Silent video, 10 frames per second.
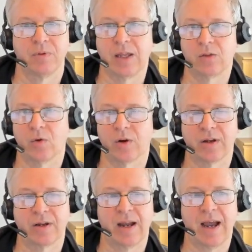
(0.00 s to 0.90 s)

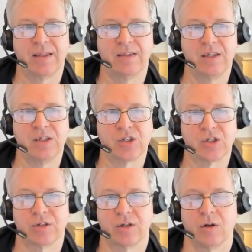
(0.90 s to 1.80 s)
network
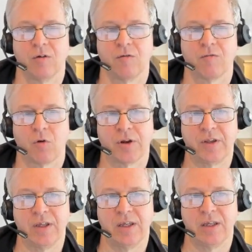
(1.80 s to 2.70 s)
IDs for
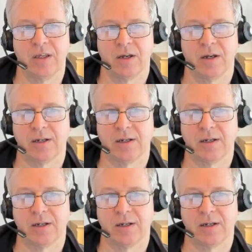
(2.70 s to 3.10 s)
the